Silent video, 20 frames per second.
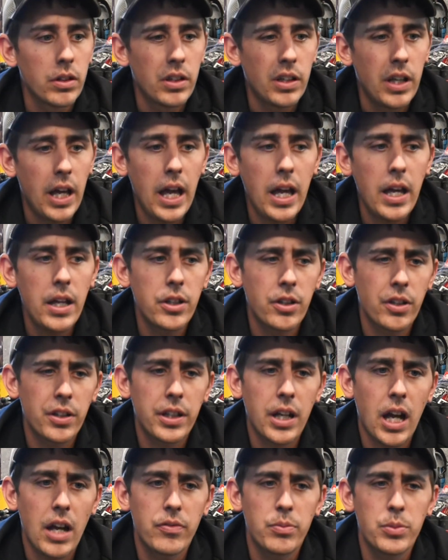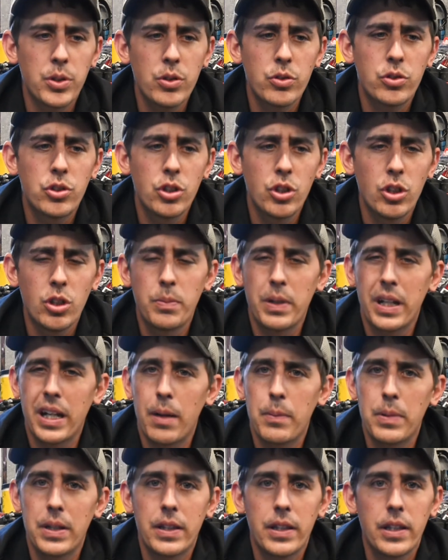Hey, you're the guy from YouTube. And
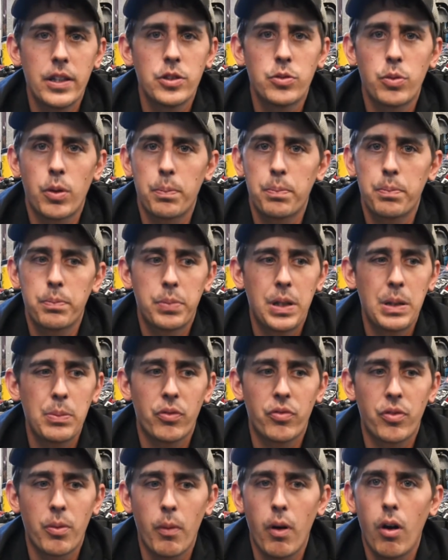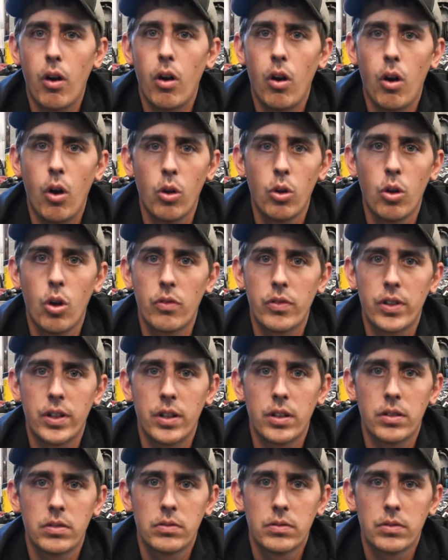I mean, these were people from all
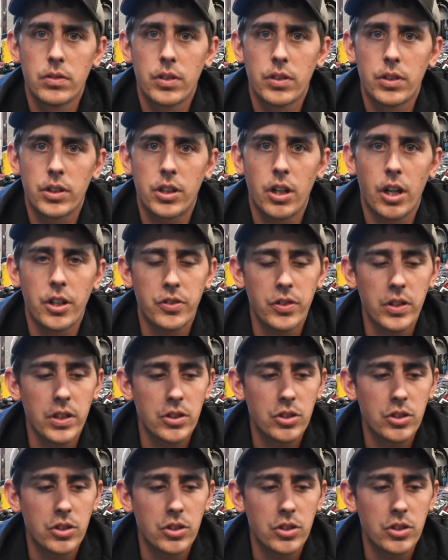over the country.